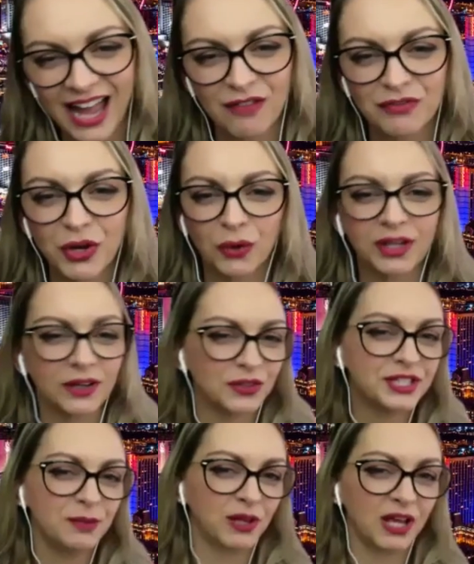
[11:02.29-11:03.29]
have no
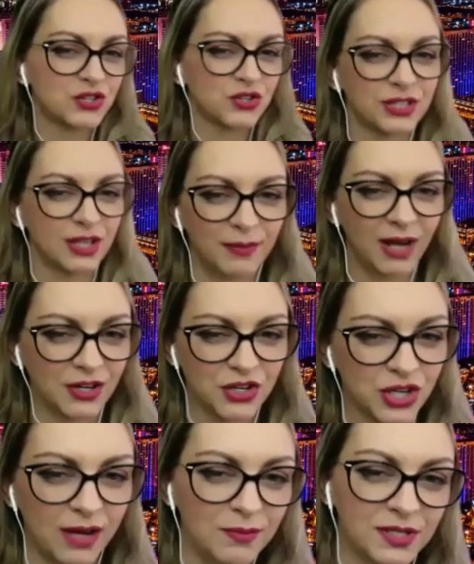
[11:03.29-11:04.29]
guilty pleasures. I'm not
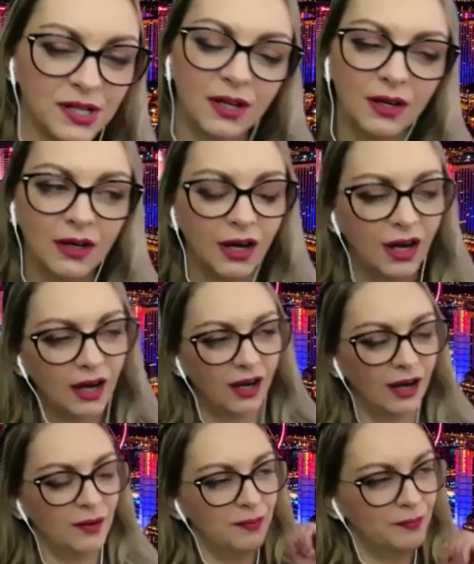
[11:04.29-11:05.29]
ashamed.
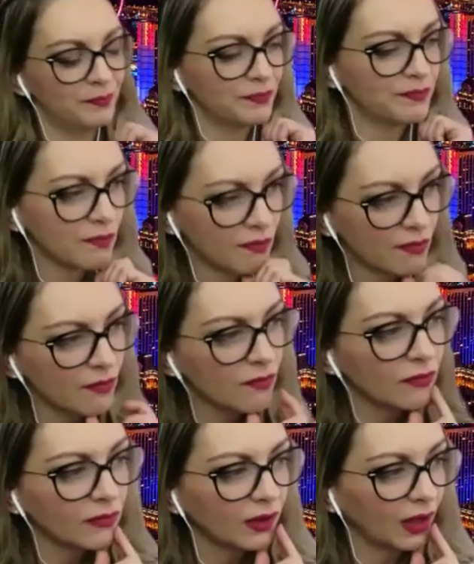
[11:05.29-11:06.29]
Um,
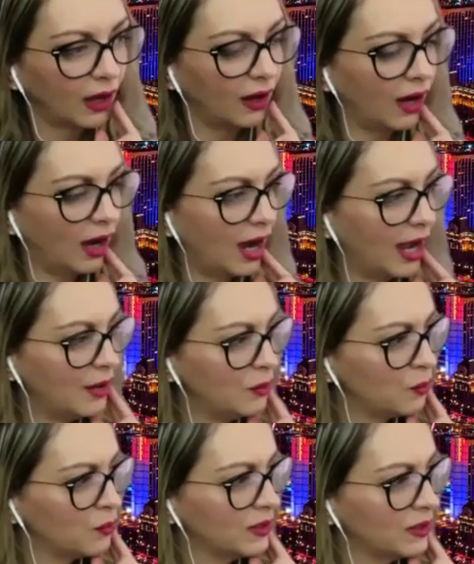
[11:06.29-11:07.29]
I
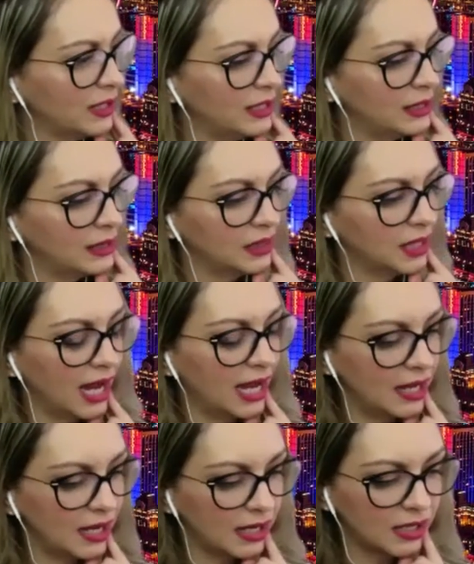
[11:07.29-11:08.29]
really
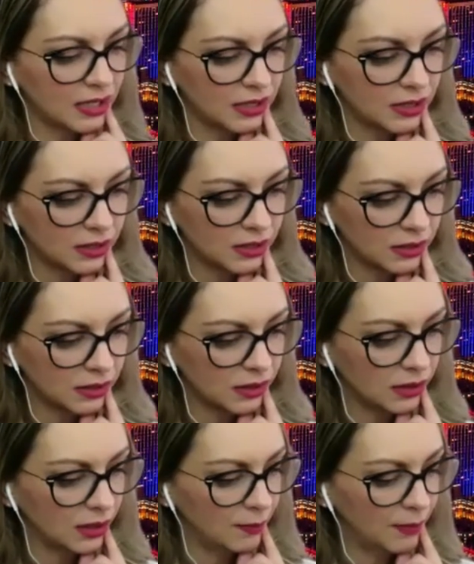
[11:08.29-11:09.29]
like,
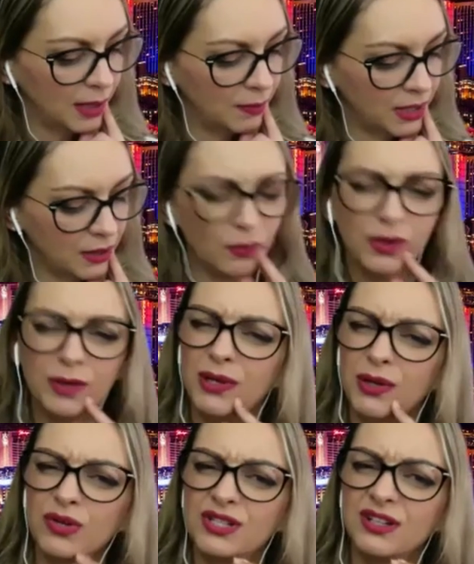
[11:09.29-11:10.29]
and maybe it would be
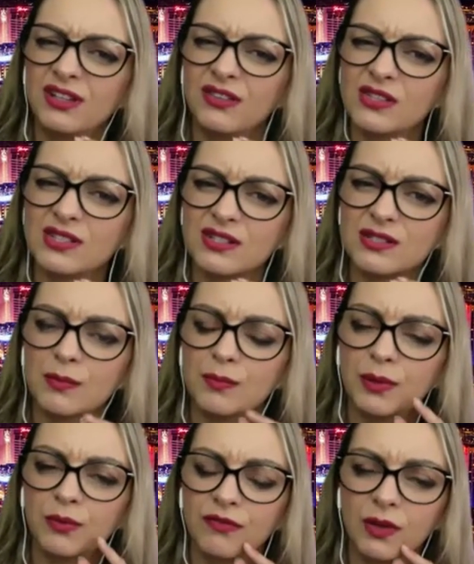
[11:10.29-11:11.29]
ridiculous to some
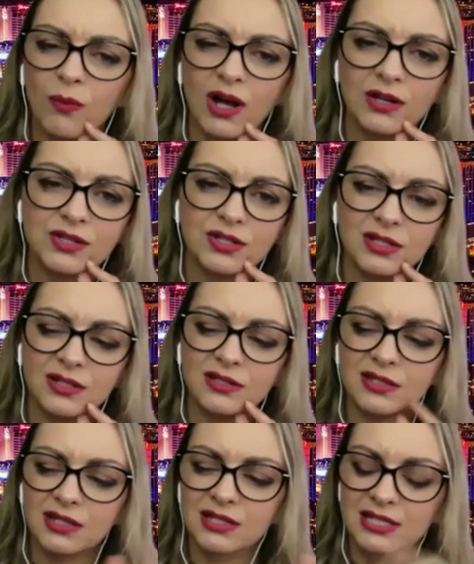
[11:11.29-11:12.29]
people if they watched it
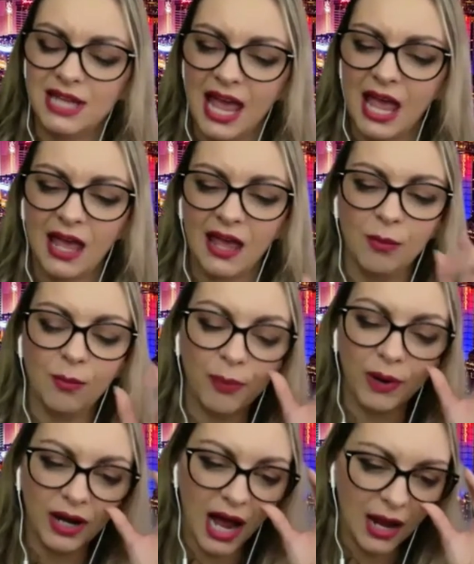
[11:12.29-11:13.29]
today,
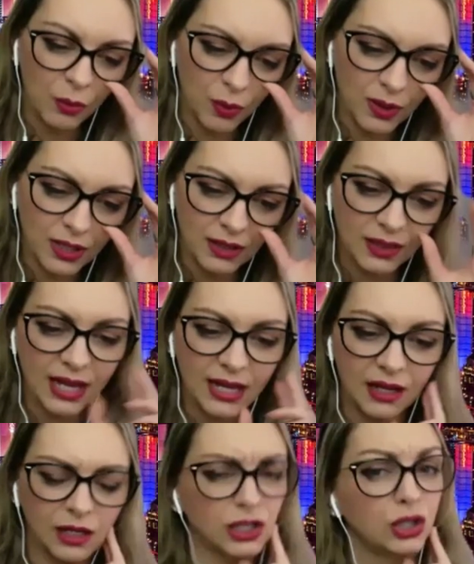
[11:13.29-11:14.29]
but I really like
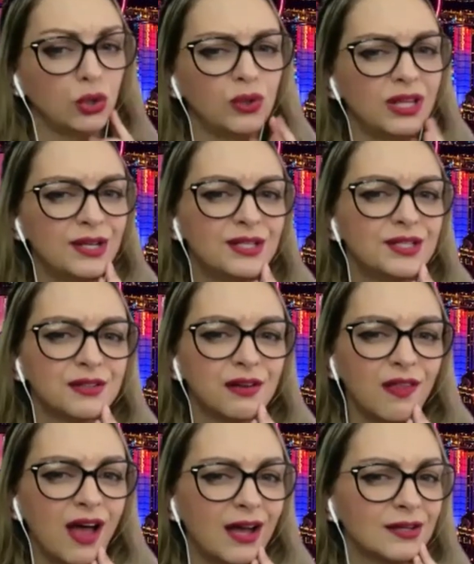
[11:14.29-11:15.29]
Clueless a
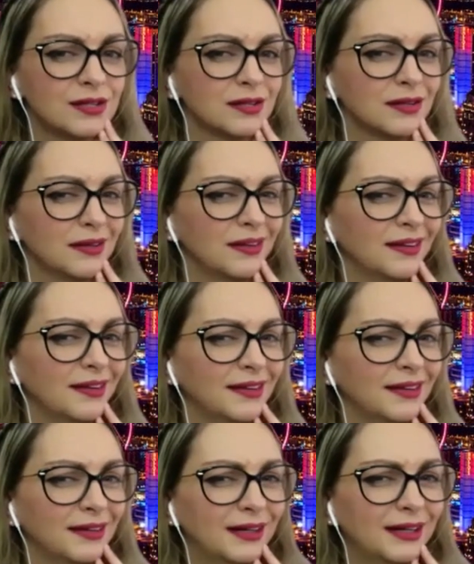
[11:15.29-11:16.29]
lot.
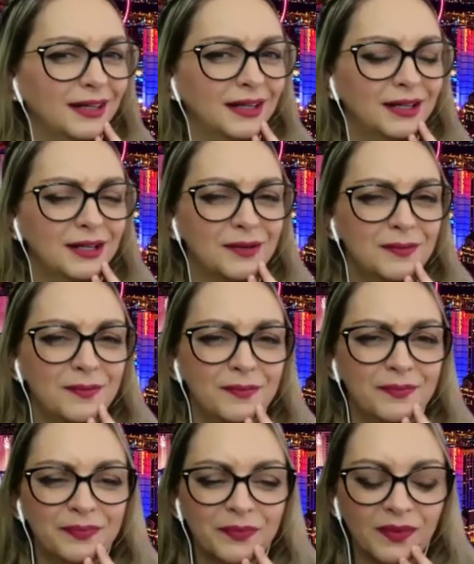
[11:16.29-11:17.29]

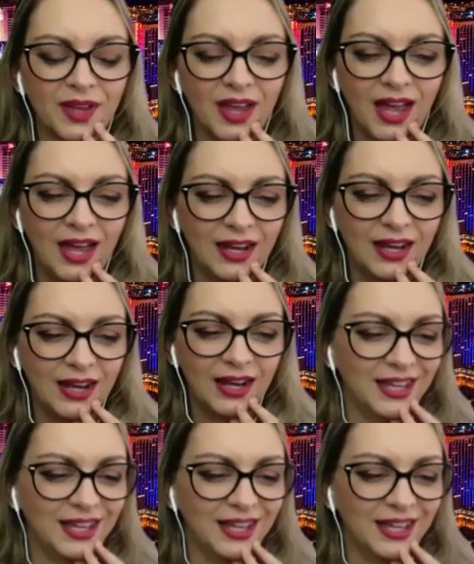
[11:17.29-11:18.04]
Um, and I,